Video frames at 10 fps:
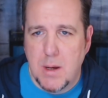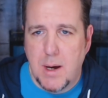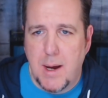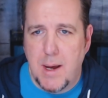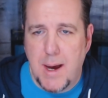
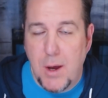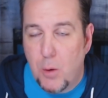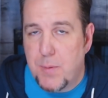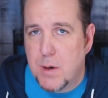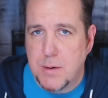I, I
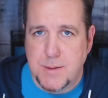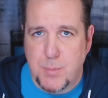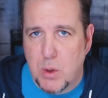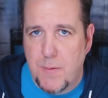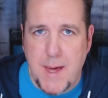hope they're
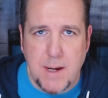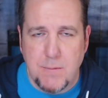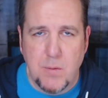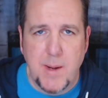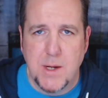pulling that
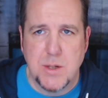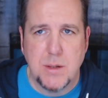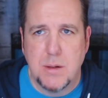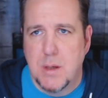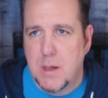
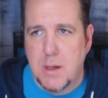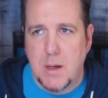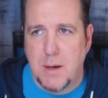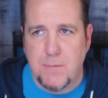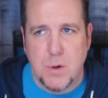information.
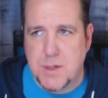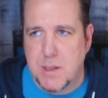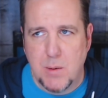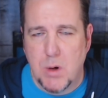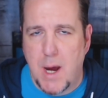
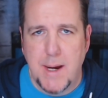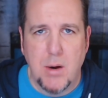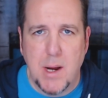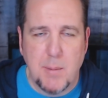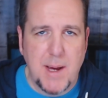Unfortunately, we're not
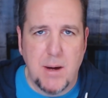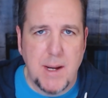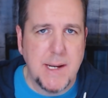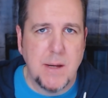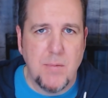hearing about
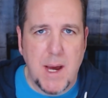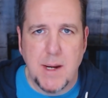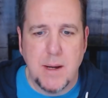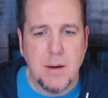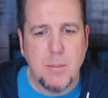any of
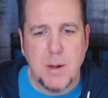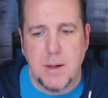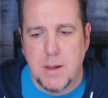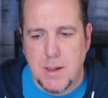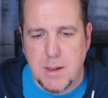that here,
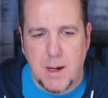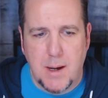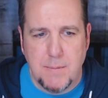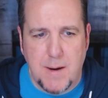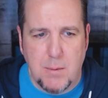but uh,
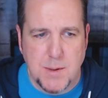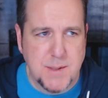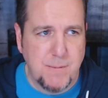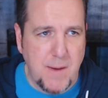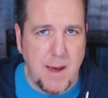if I was
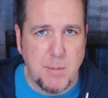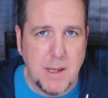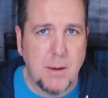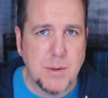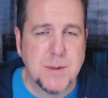the
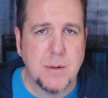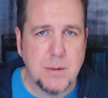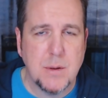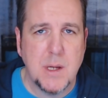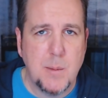family, I would
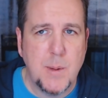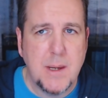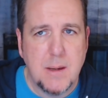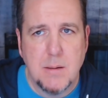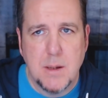certainly
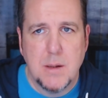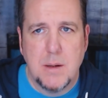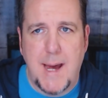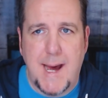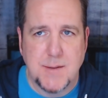be
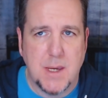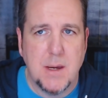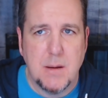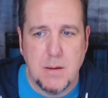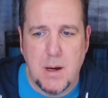
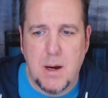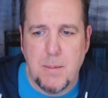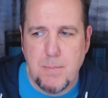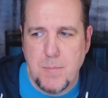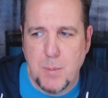asking
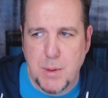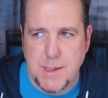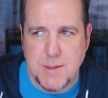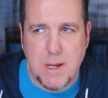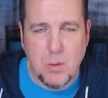um, the
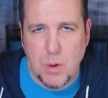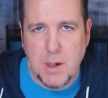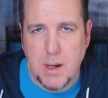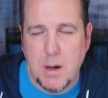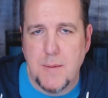police that are
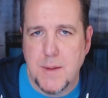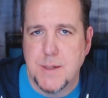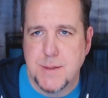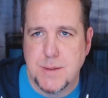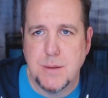working on
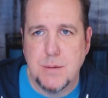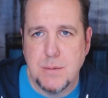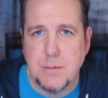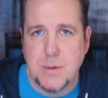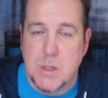this
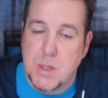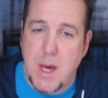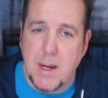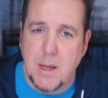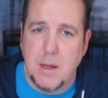to
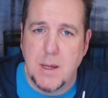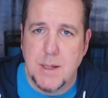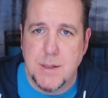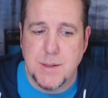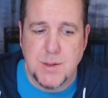check
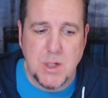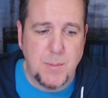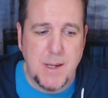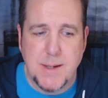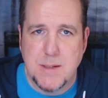his G
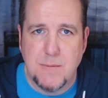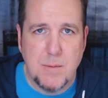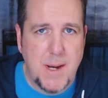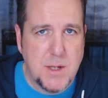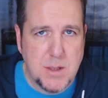P S
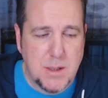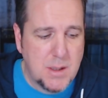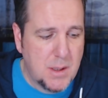information,